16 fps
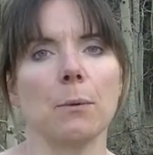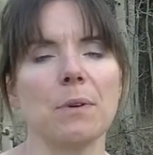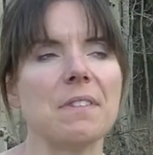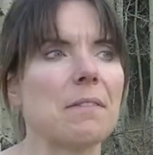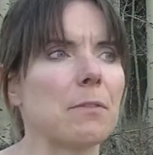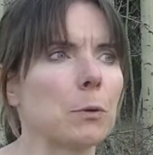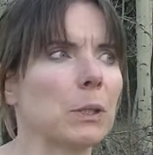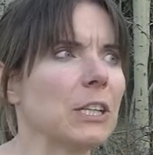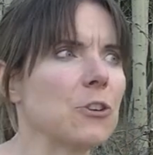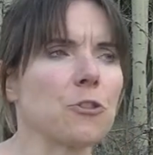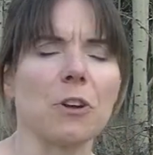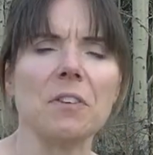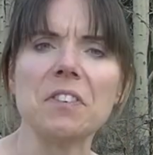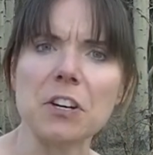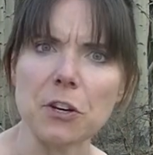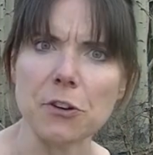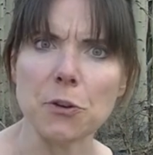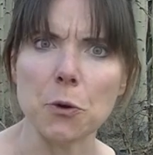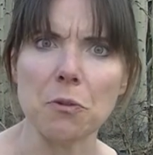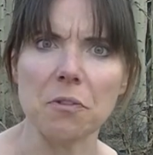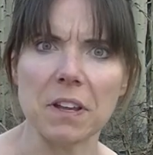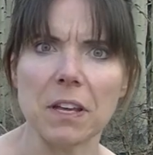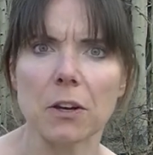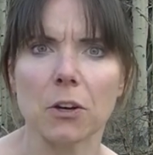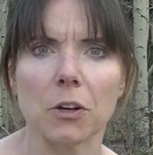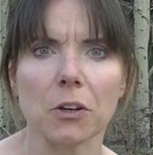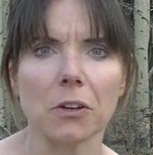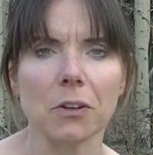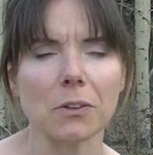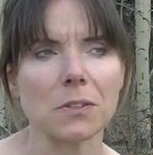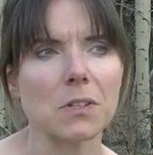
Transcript: we've never really driven a new vehicle.